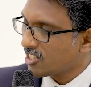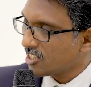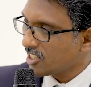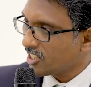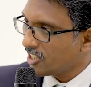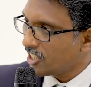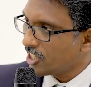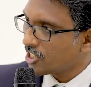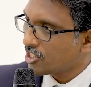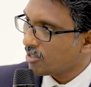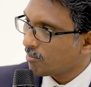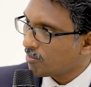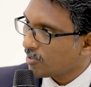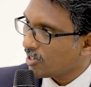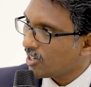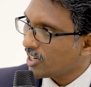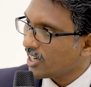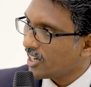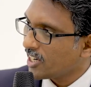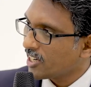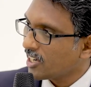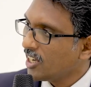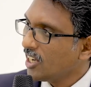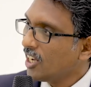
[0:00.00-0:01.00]
signature
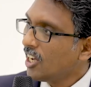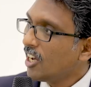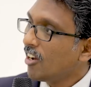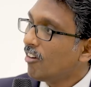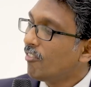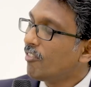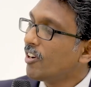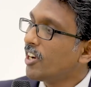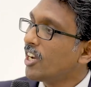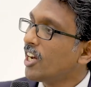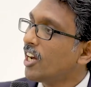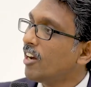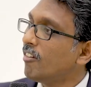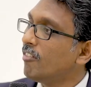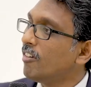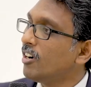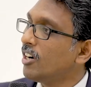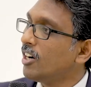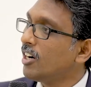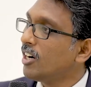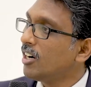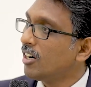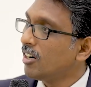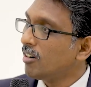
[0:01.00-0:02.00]
product. We have
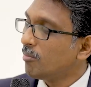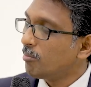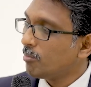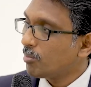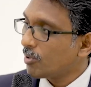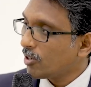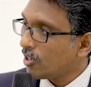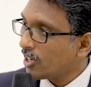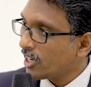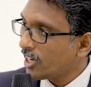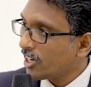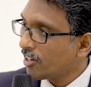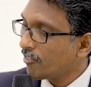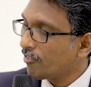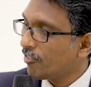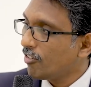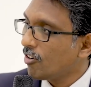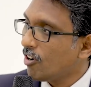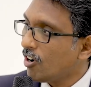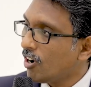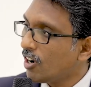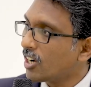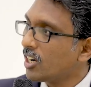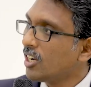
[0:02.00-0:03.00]
a product
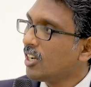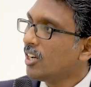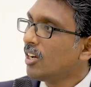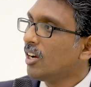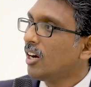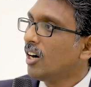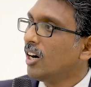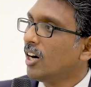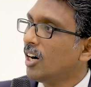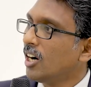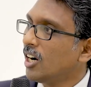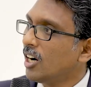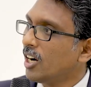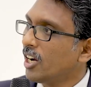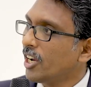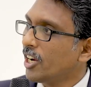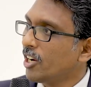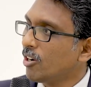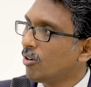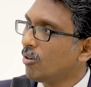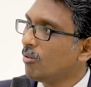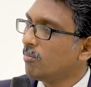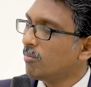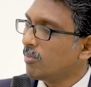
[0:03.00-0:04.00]
for
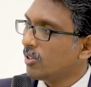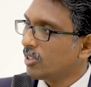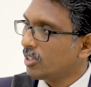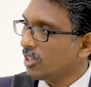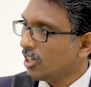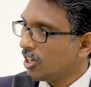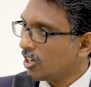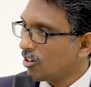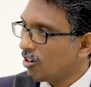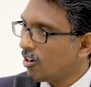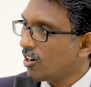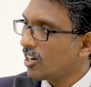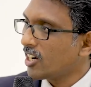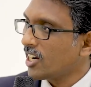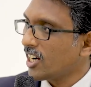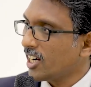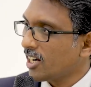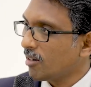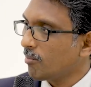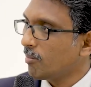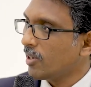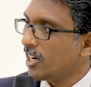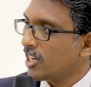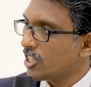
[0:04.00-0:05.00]
the
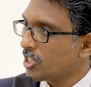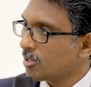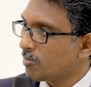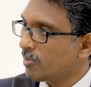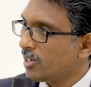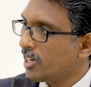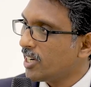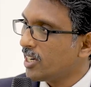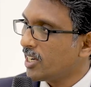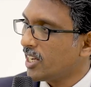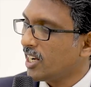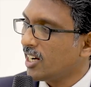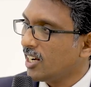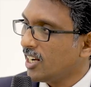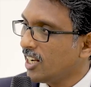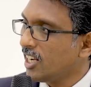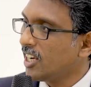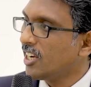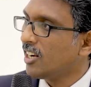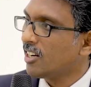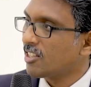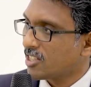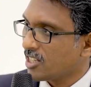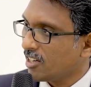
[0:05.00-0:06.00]
contract management and
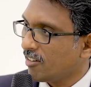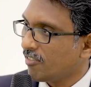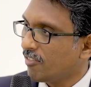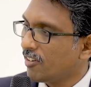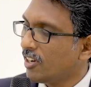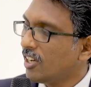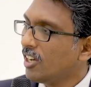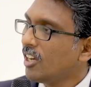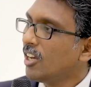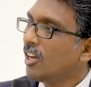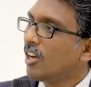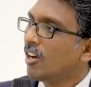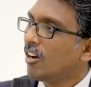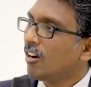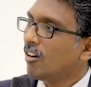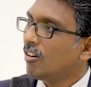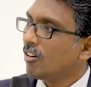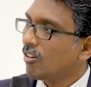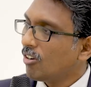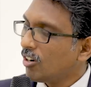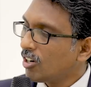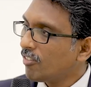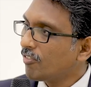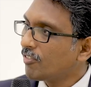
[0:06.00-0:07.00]
legal stuff.
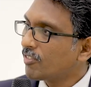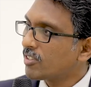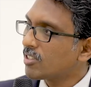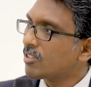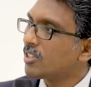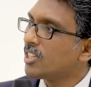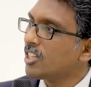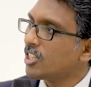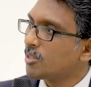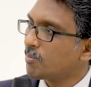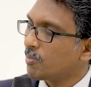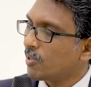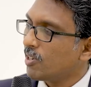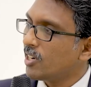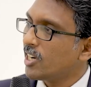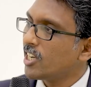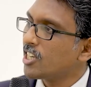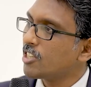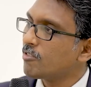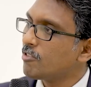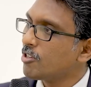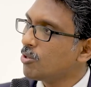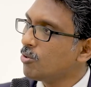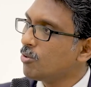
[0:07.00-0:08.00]
A lot of these
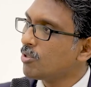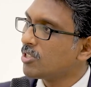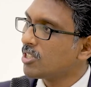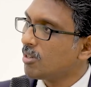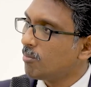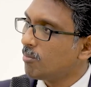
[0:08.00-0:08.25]
products we use